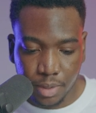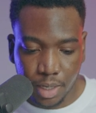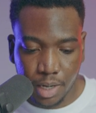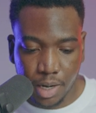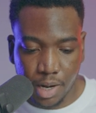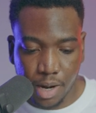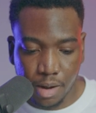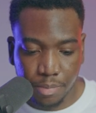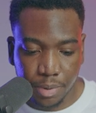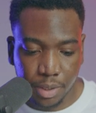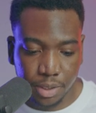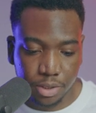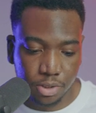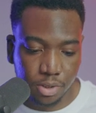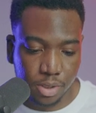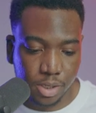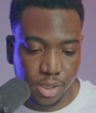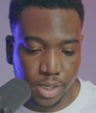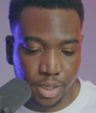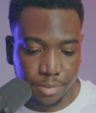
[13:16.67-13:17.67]
Copies to
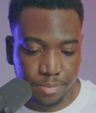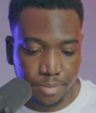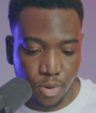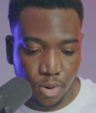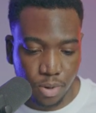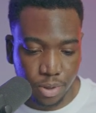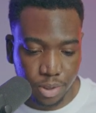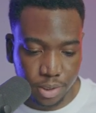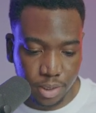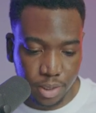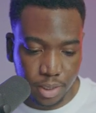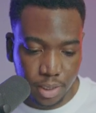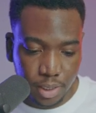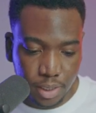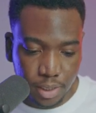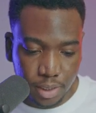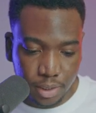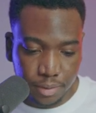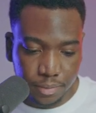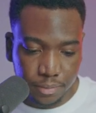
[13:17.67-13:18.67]
clipboard.
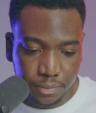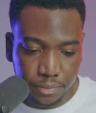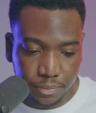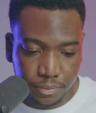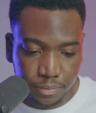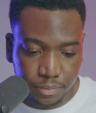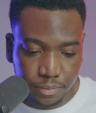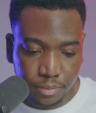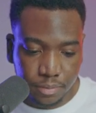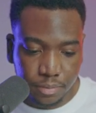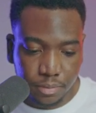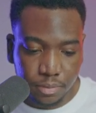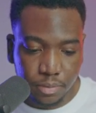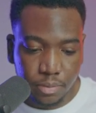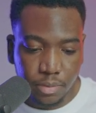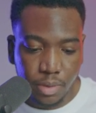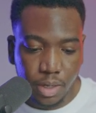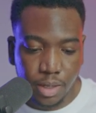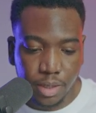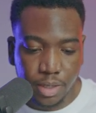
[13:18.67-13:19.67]

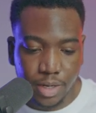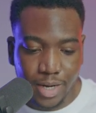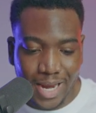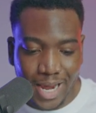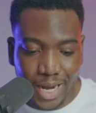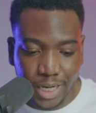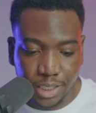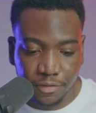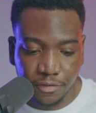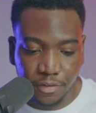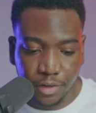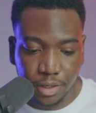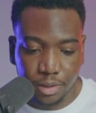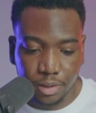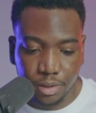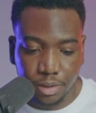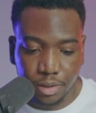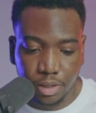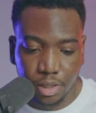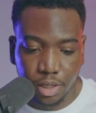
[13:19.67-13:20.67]
The next
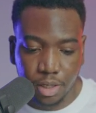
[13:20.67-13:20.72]
field